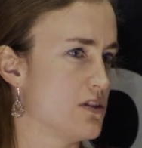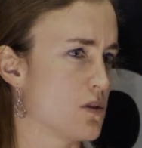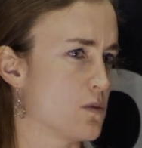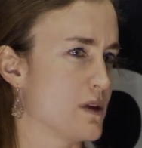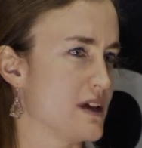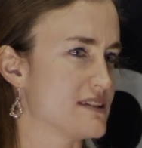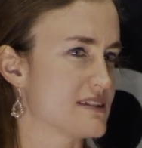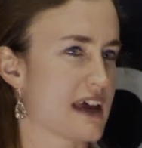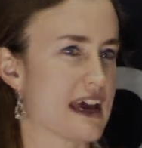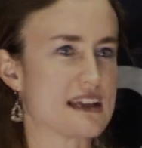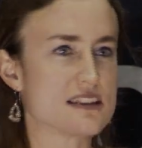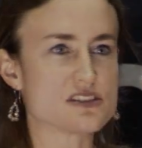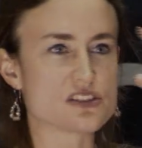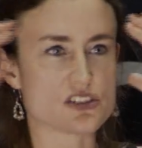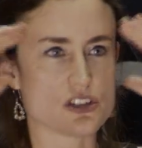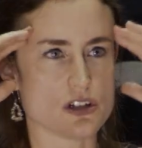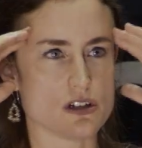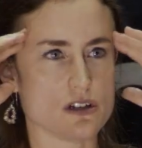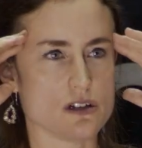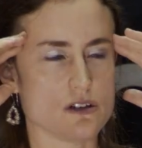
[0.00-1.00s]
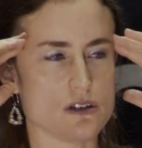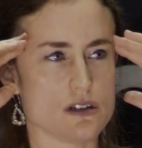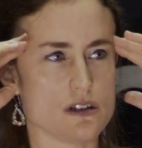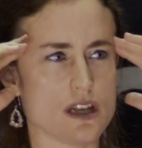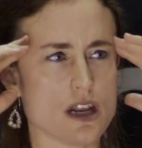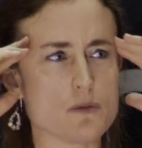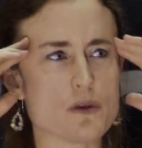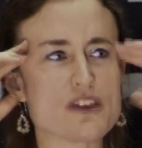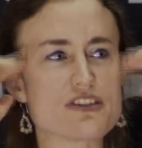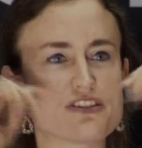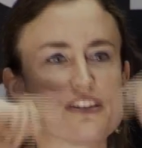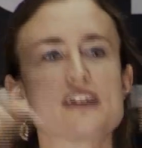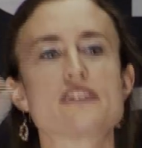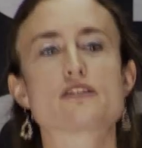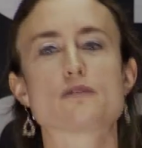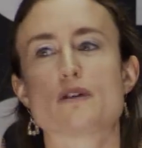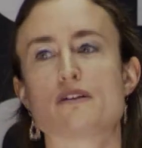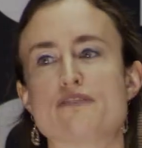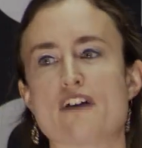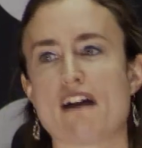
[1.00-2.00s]
That we tend to, we think
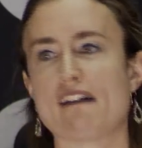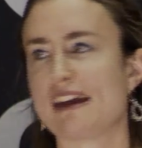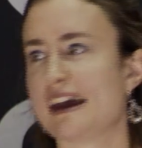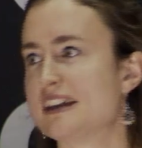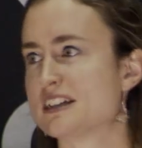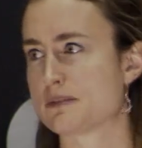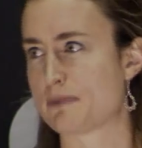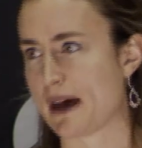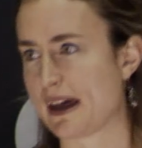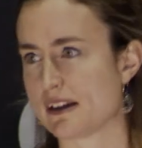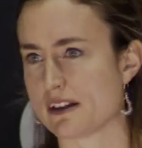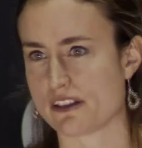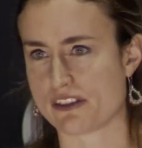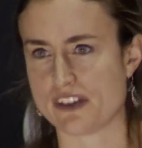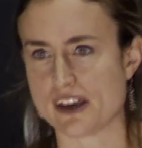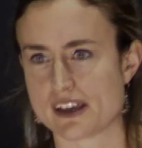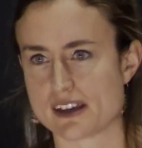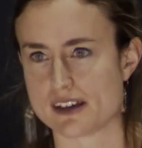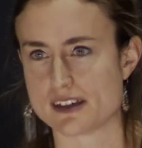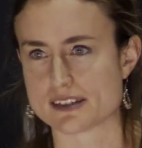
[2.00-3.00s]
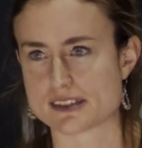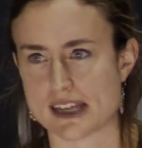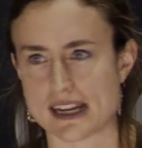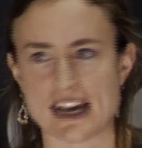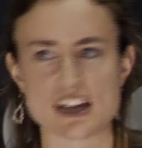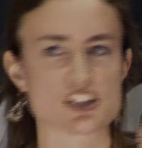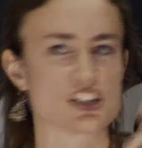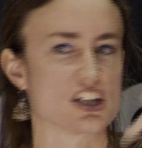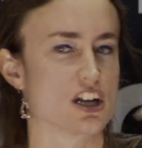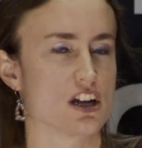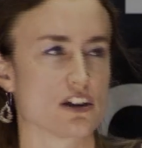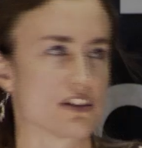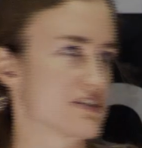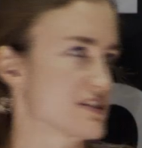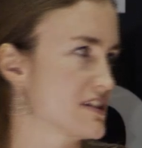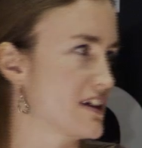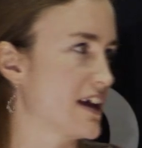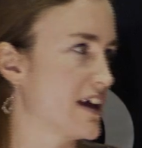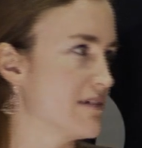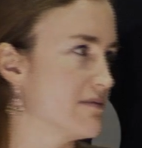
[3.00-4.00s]
that we're very independent thinkers, and actually a lot of
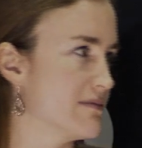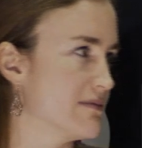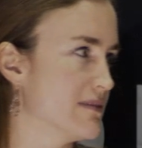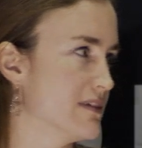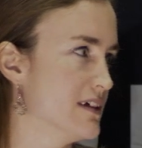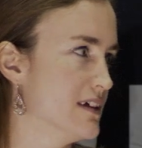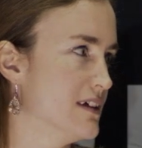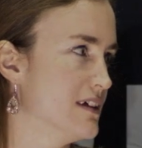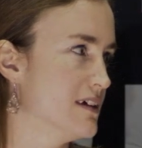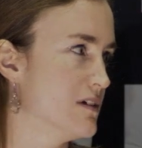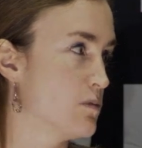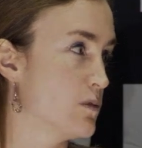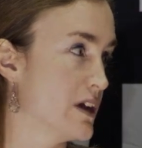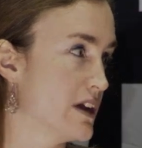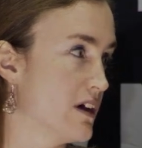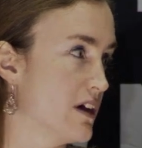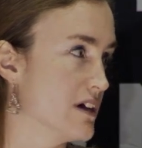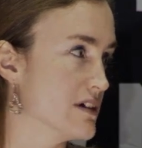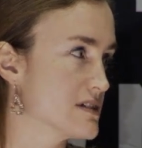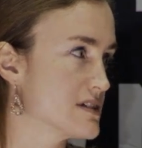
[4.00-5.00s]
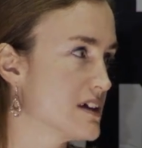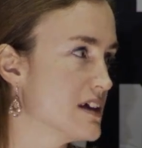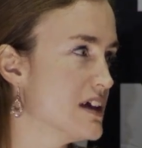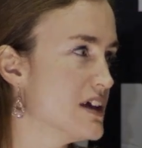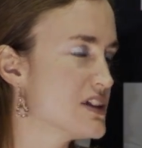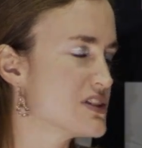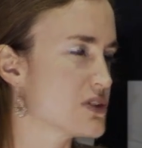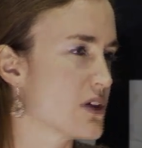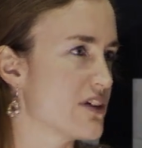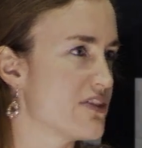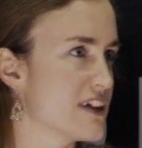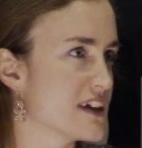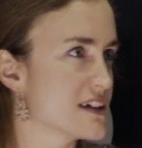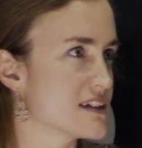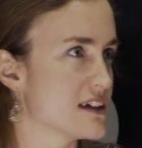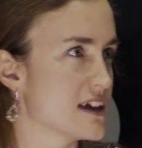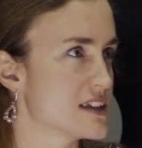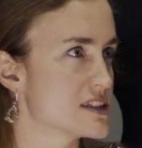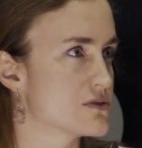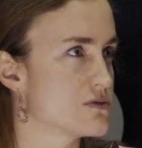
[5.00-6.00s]
the time we're not. So I think
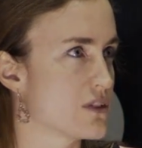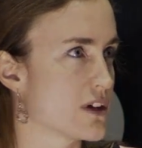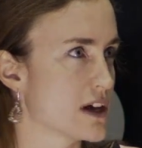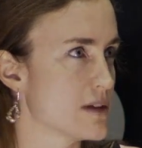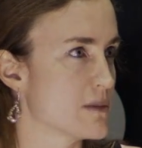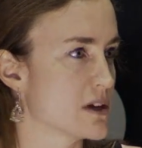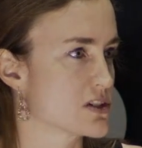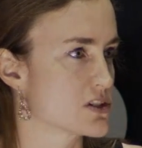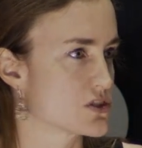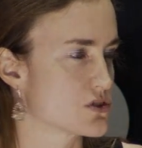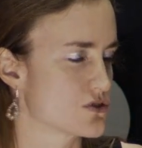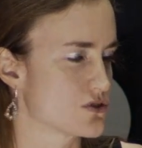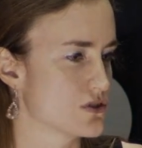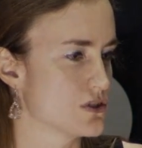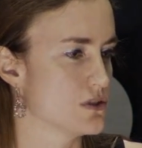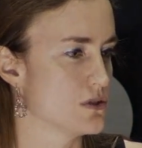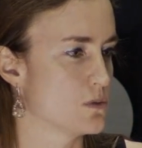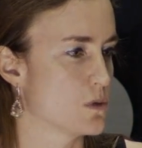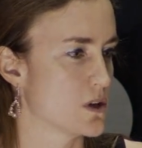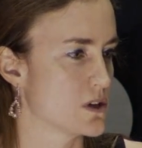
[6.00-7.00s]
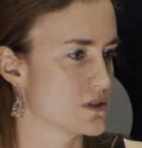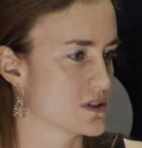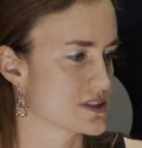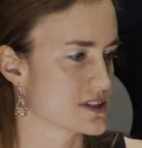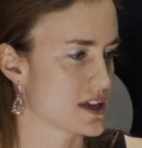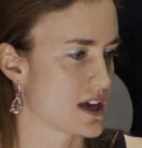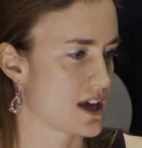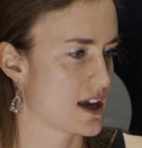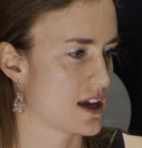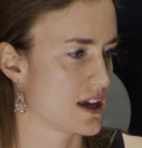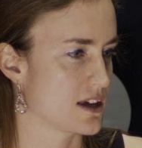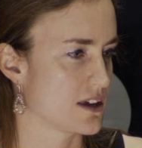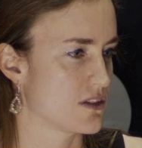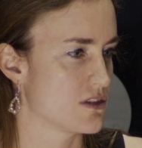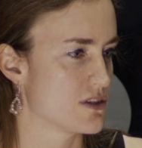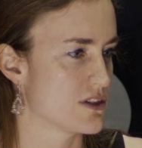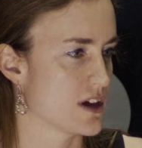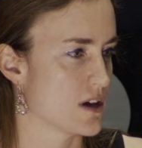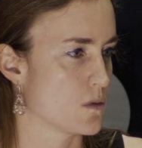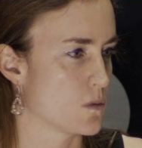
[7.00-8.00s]
it's very much true what you're
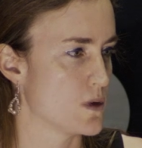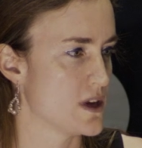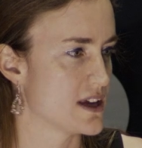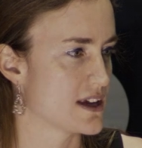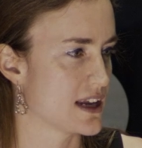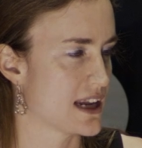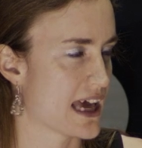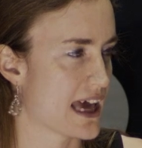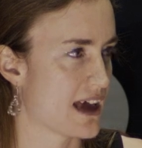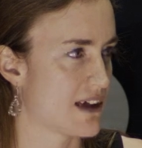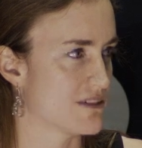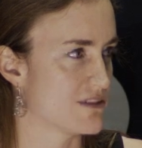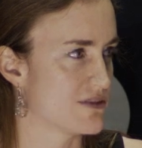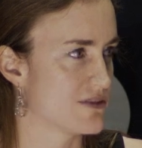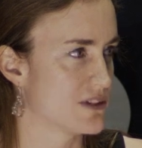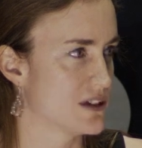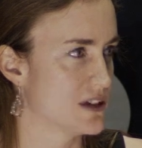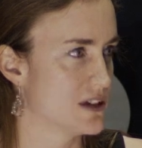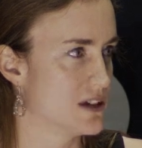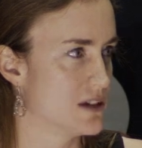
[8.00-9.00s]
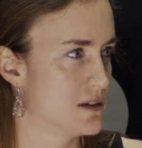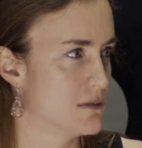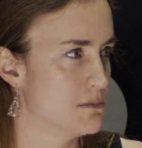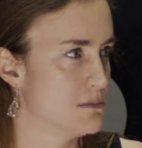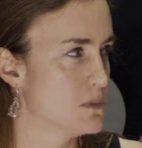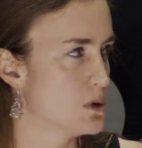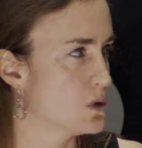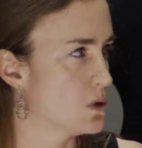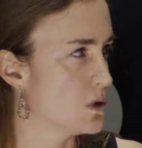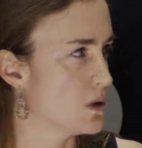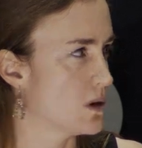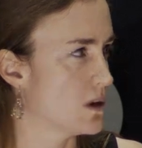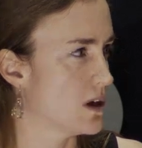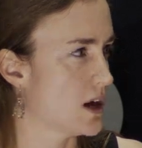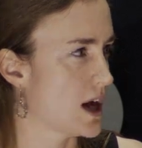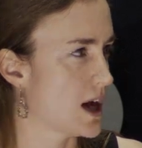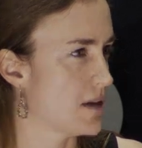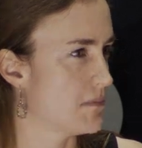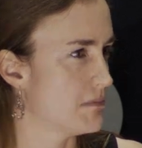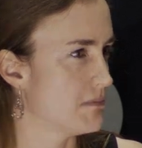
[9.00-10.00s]
saying, that we can have more
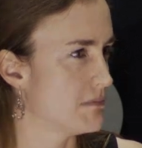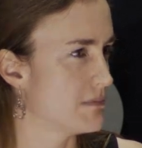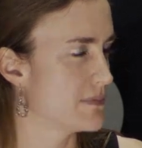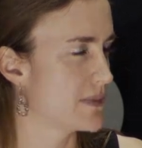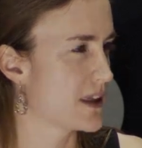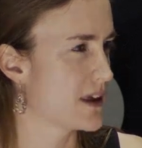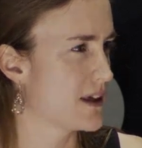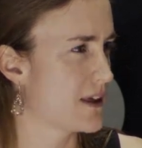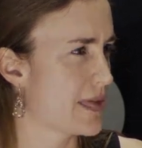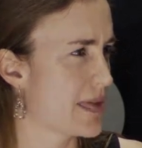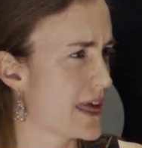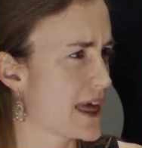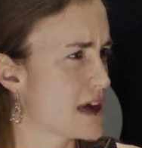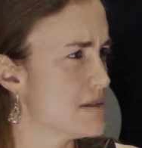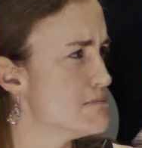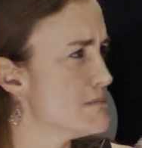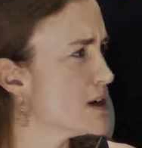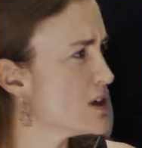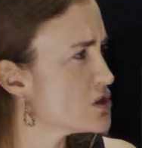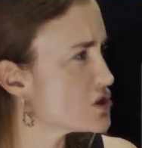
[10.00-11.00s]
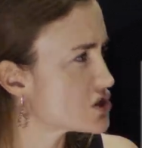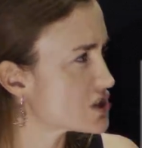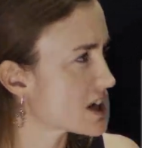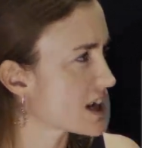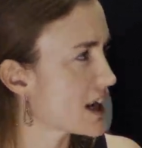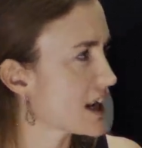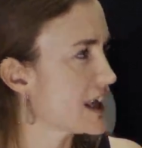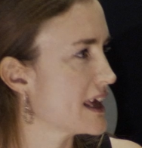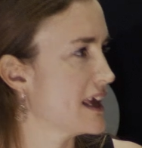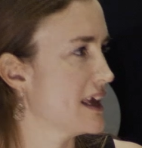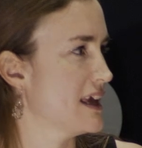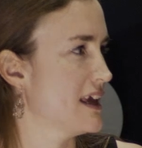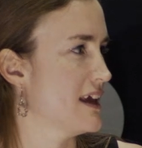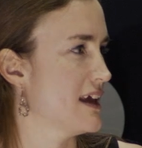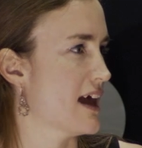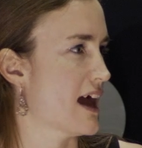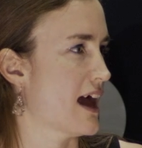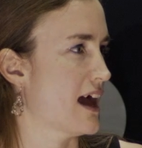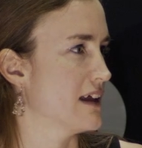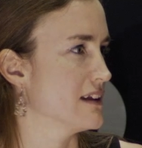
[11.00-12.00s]

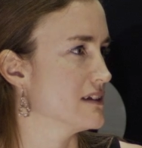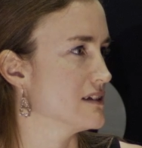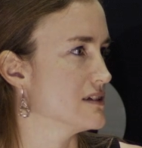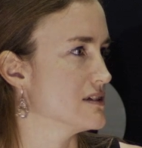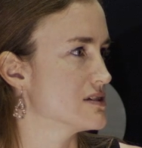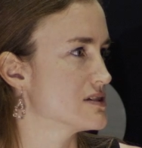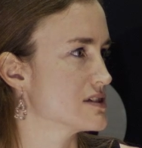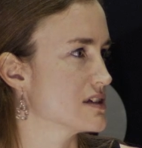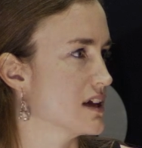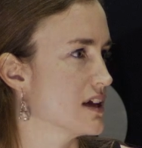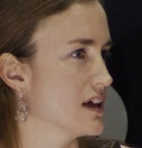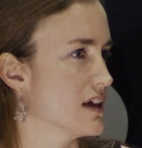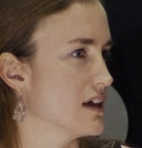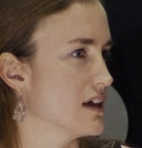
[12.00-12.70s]
emotionally and